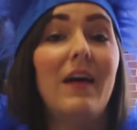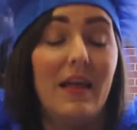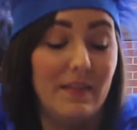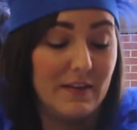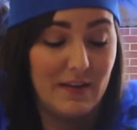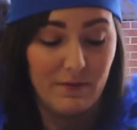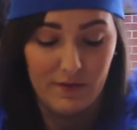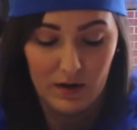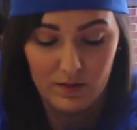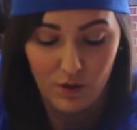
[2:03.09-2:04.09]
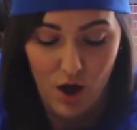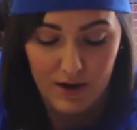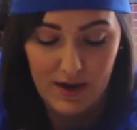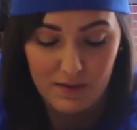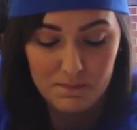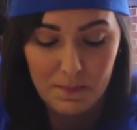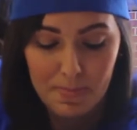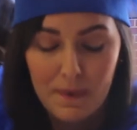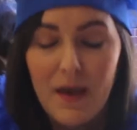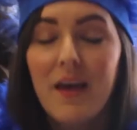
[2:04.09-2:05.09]
and let's have fun at the lock in.
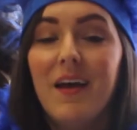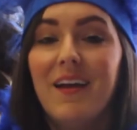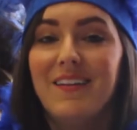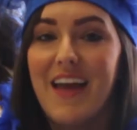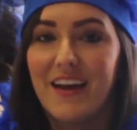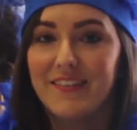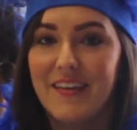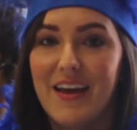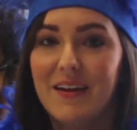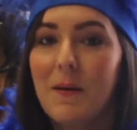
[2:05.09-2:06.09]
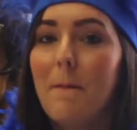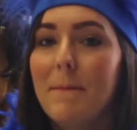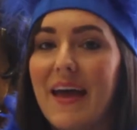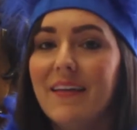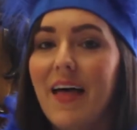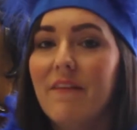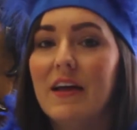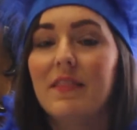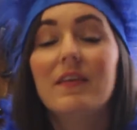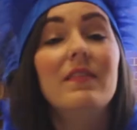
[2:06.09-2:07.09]
Next thing, May
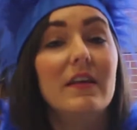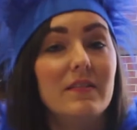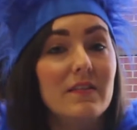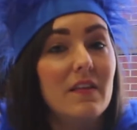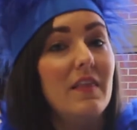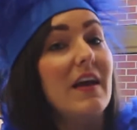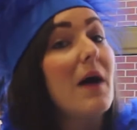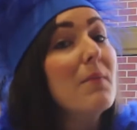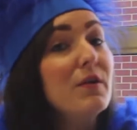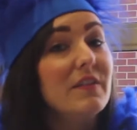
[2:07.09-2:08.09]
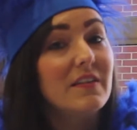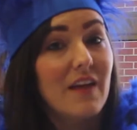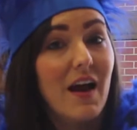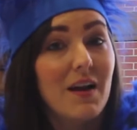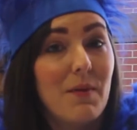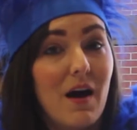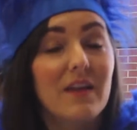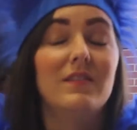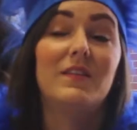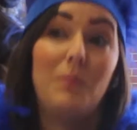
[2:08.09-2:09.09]
11th. This is the thing I'm most excited about
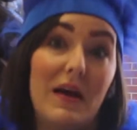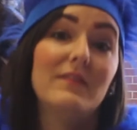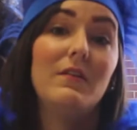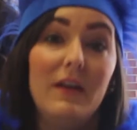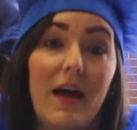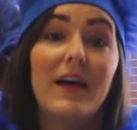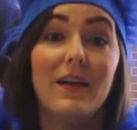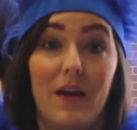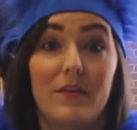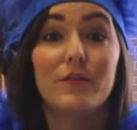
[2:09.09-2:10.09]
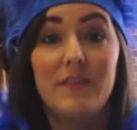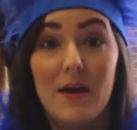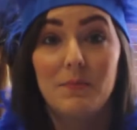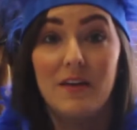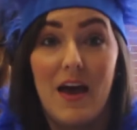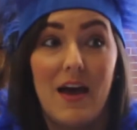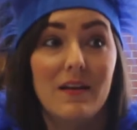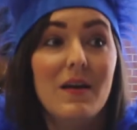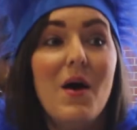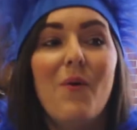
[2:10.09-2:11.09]
because it's basically like another skip
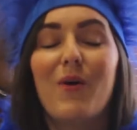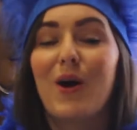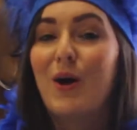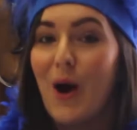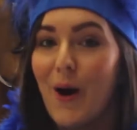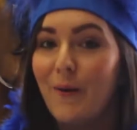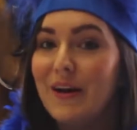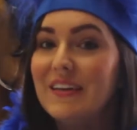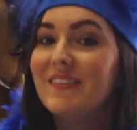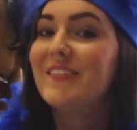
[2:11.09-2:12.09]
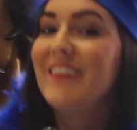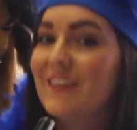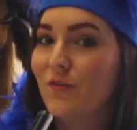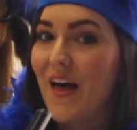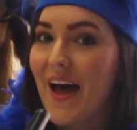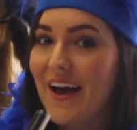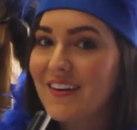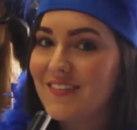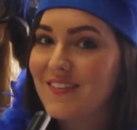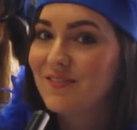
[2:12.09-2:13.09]
day. We're going to Six
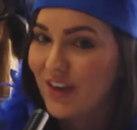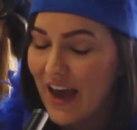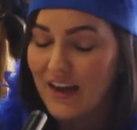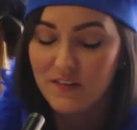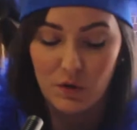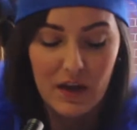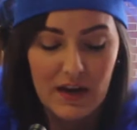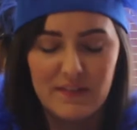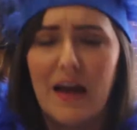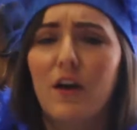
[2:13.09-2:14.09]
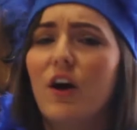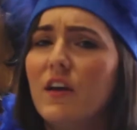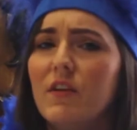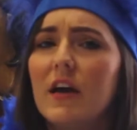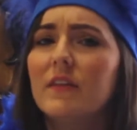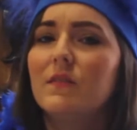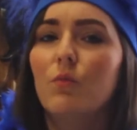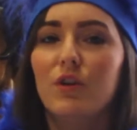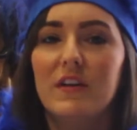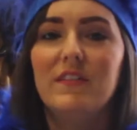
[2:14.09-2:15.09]
Flags, okay? So get excited. I'll give you guys some
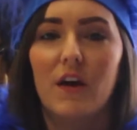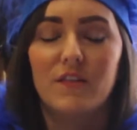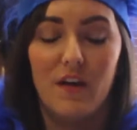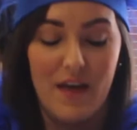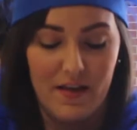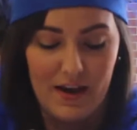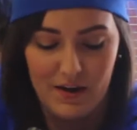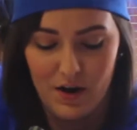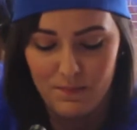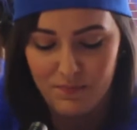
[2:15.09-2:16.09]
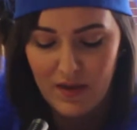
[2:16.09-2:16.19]
more details on that later.